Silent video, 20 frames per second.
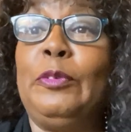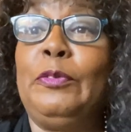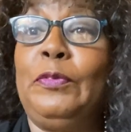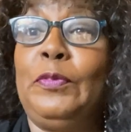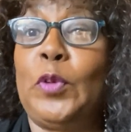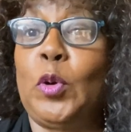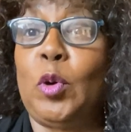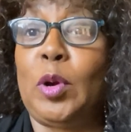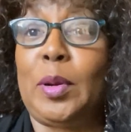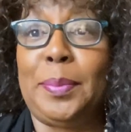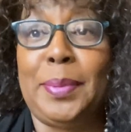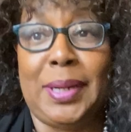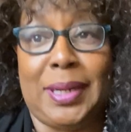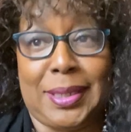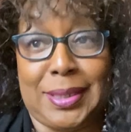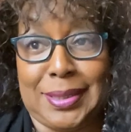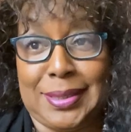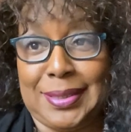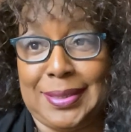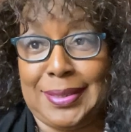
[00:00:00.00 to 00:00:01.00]

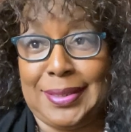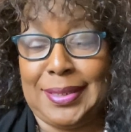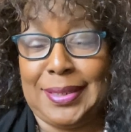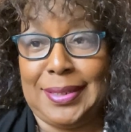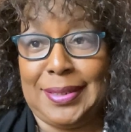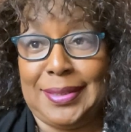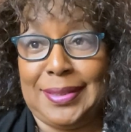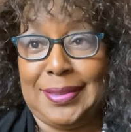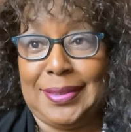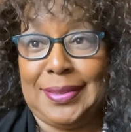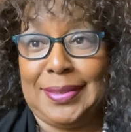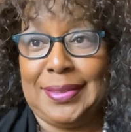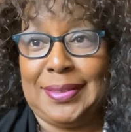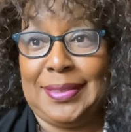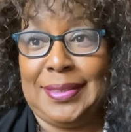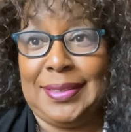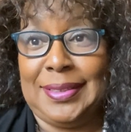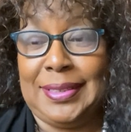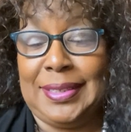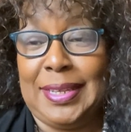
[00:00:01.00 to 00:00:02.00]
$4,
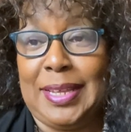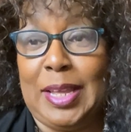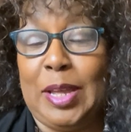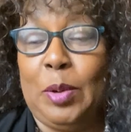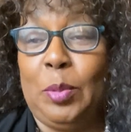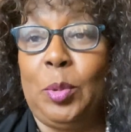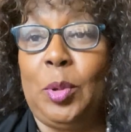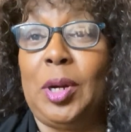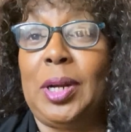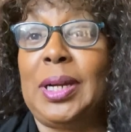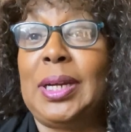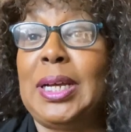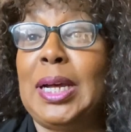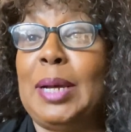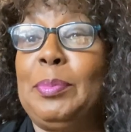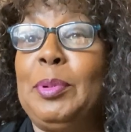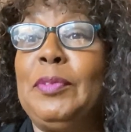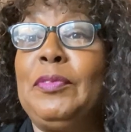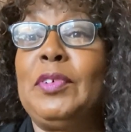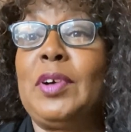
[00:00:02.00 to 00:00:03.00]
where a
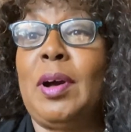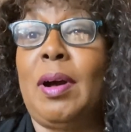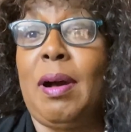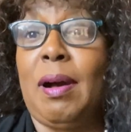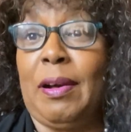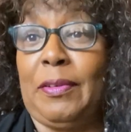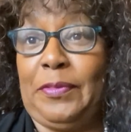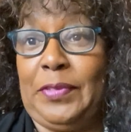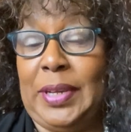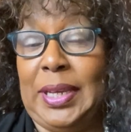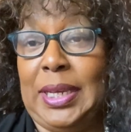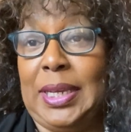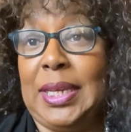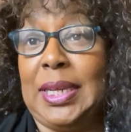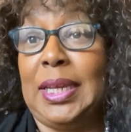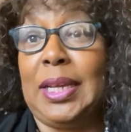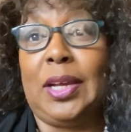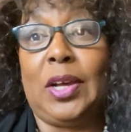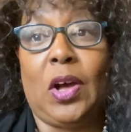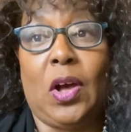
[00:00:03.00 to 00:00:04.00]
cup of coffee
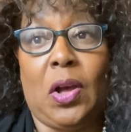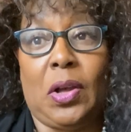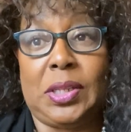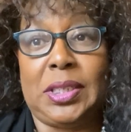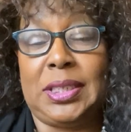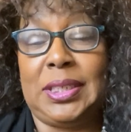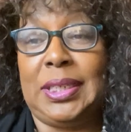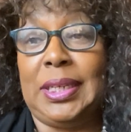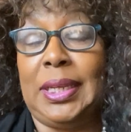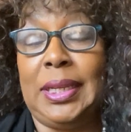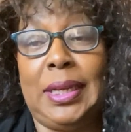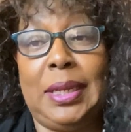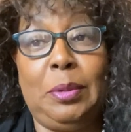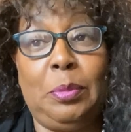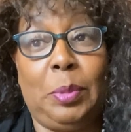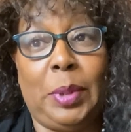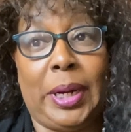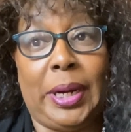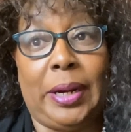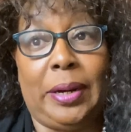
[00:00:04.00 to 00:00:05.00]
can cost
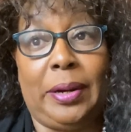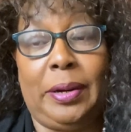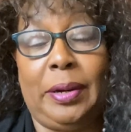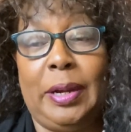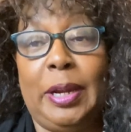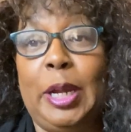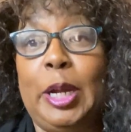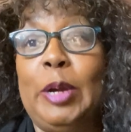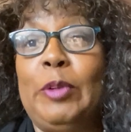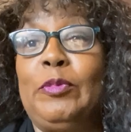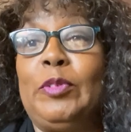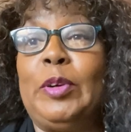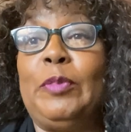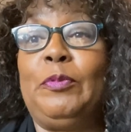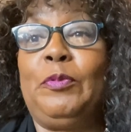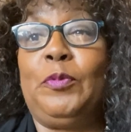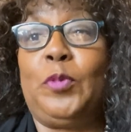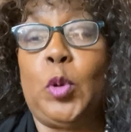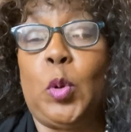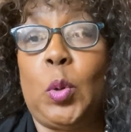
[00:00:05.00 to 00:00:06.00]
anywhere from
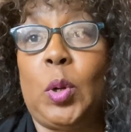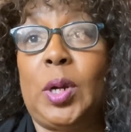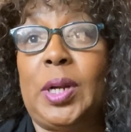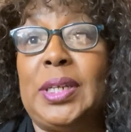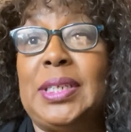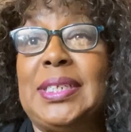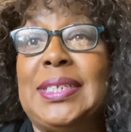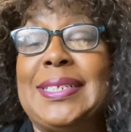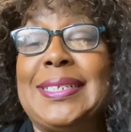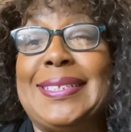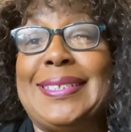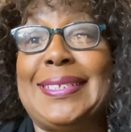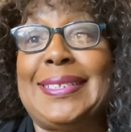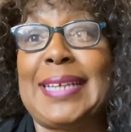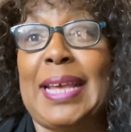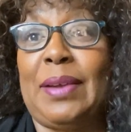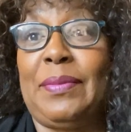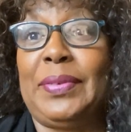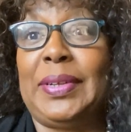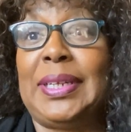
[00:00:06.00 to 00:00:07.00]
$4 to
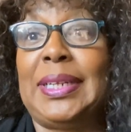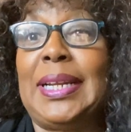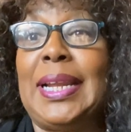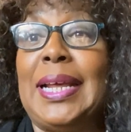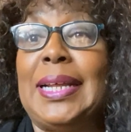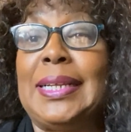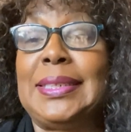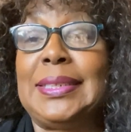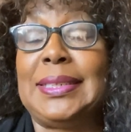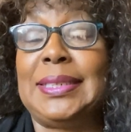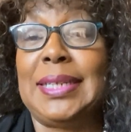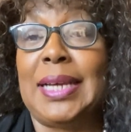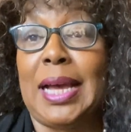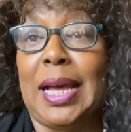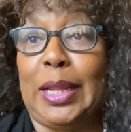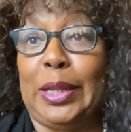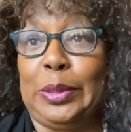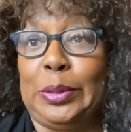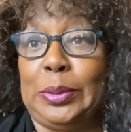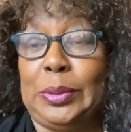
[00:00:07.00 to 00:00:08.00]

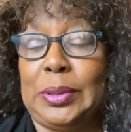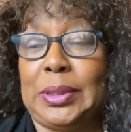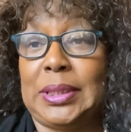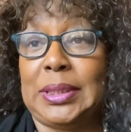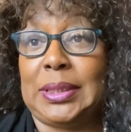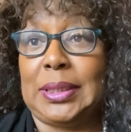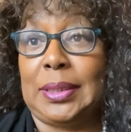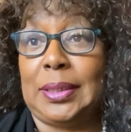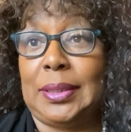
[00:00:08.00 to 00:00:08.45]
$7